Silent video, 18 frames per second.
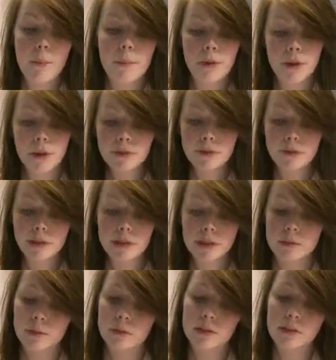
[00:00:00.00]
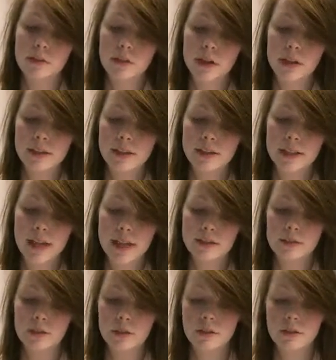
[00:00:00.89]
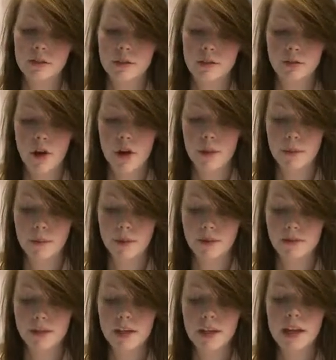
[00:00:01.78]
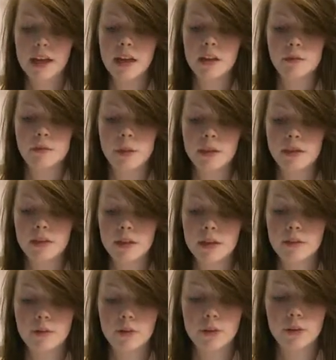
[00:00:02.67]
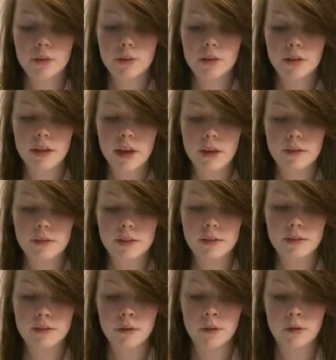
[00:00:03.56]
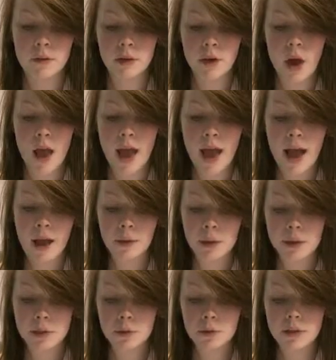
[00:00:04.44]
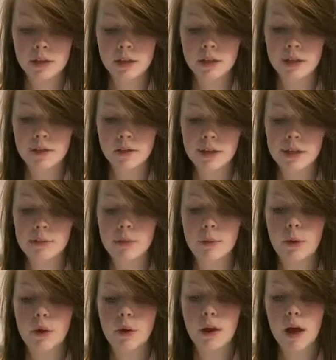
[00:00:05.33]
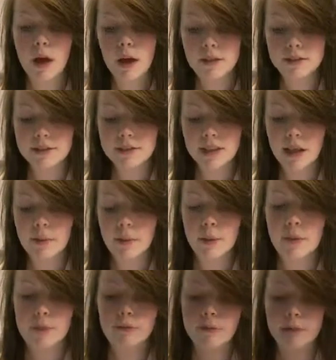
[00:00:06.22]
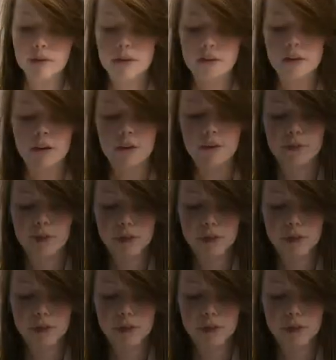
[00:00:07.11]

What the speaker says: Because of this, we decided against using a tripod, especially for the narrative of the night out, in order to give it a more unstable and volatile